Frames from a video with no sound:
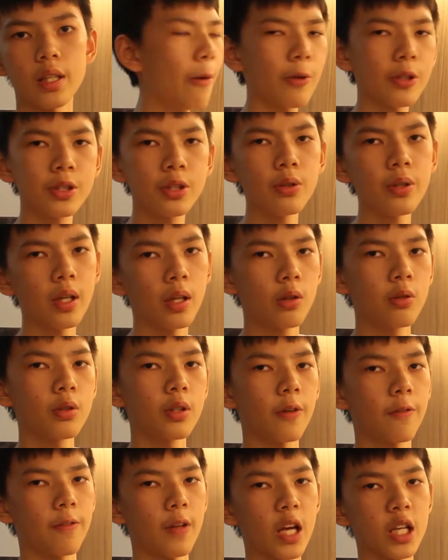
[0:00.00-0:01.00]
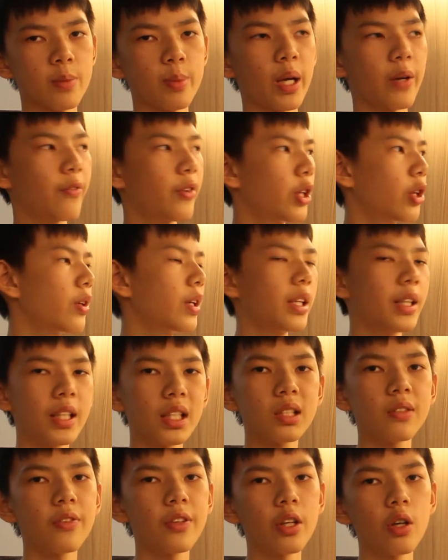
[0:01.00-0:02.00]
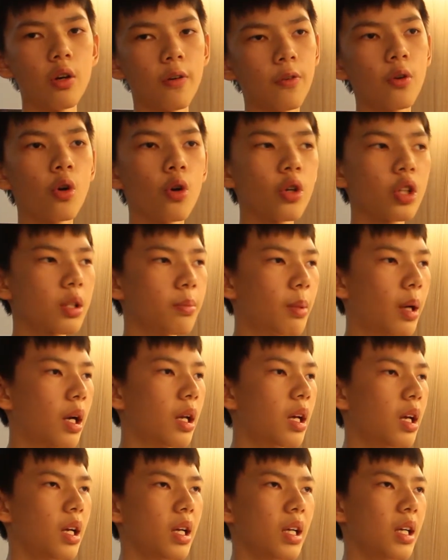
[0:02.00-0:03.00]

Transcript: I will still include the flashback video in this video of course, but